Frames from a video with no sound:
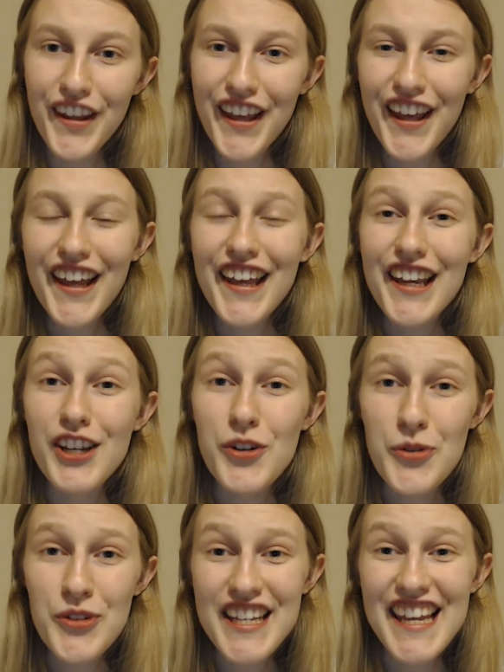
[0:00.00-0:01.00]
He
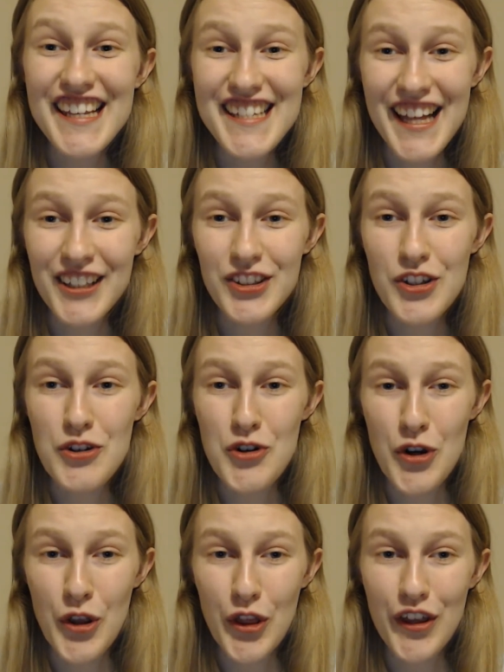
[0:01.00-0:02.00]
knows that he tells the
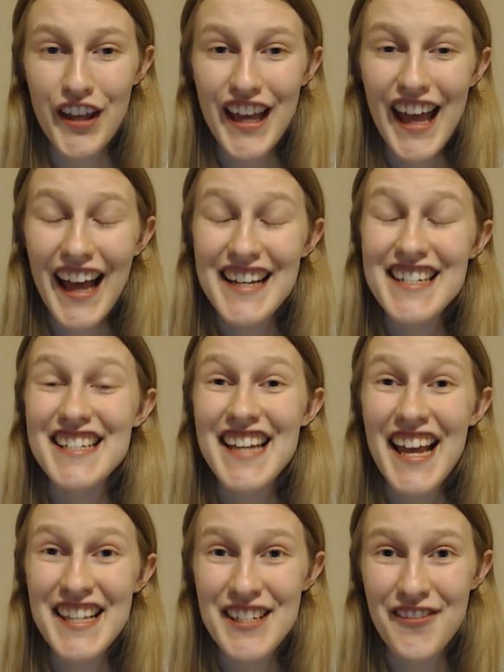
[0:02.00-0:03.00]
truth, and he
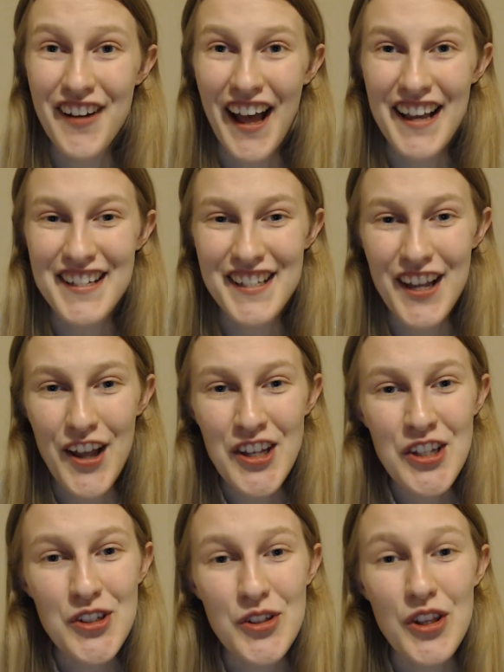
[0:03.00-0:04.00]
testifies
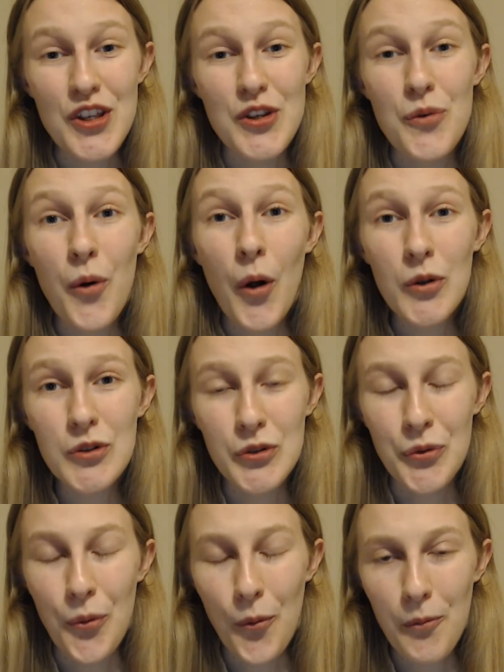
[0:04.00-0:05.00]
so that you
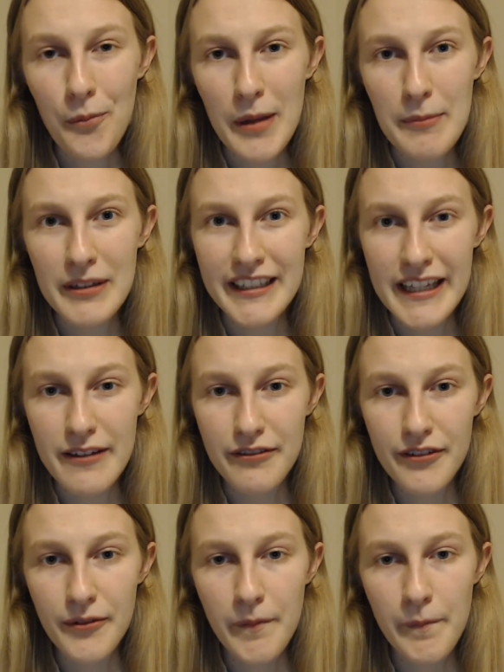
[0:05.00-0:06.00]
also may believe.
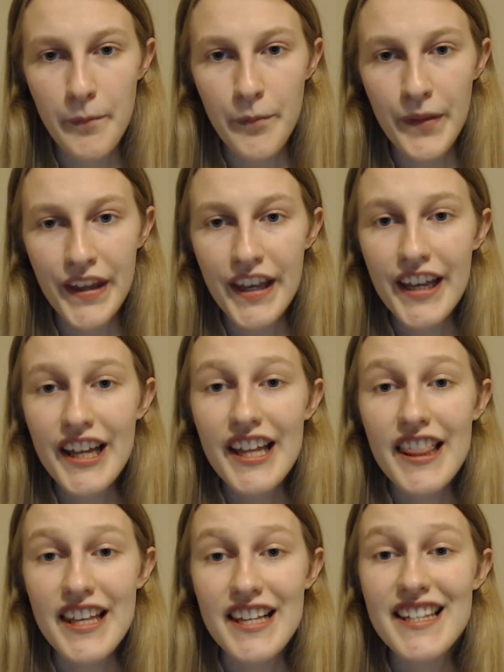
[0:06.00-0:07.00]

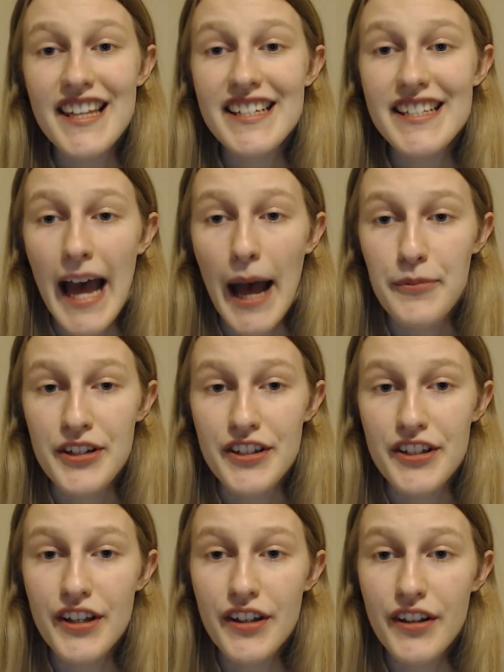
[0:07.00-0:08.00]
These things happened
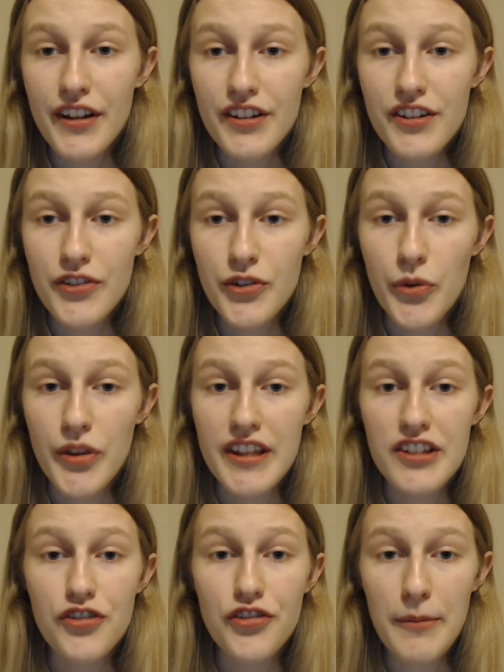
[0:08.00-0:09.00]
so that the
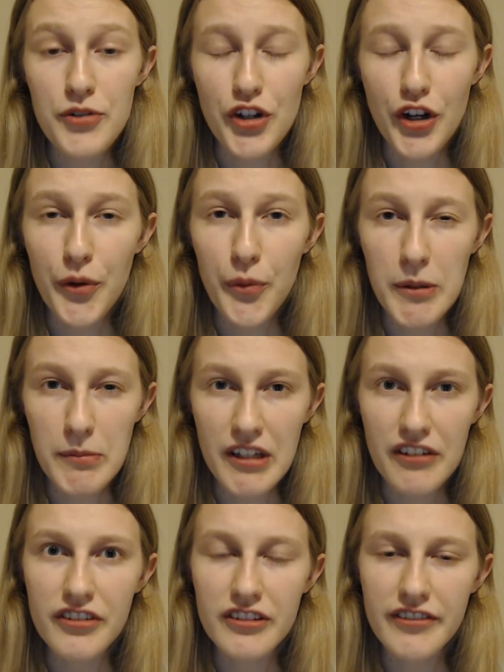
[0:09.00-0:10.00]
scripture would be
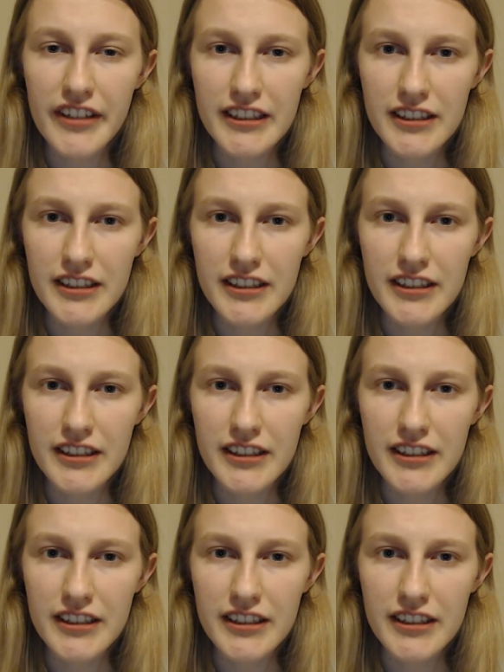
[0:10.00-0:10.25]
fulfilled.